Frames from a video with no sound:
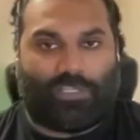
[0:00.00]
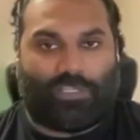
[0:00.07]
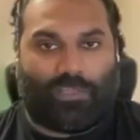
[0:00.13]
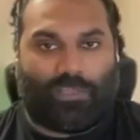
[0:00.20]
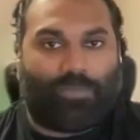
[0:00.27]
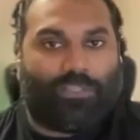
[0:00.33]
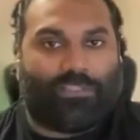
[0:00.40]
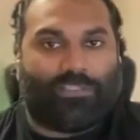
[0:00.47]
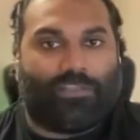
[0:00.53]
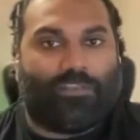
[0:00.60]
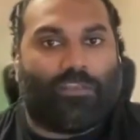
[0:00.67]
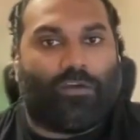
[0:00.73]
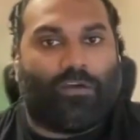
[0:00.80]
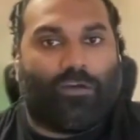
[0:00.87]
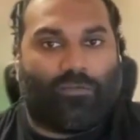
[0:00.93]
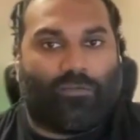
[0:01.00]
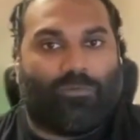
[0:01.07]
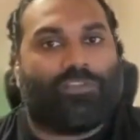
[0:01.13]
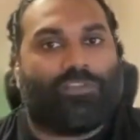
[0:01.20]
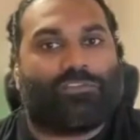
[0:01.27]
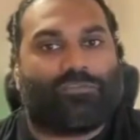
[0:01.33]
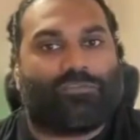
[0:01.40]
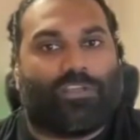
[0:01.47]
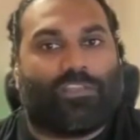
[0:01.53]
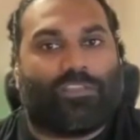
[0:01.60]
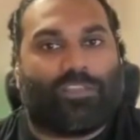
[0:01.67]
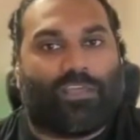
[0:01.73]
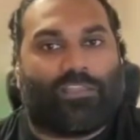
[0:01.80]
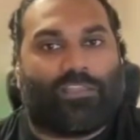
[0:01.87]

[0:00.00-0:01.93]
and then punt it onwards, right?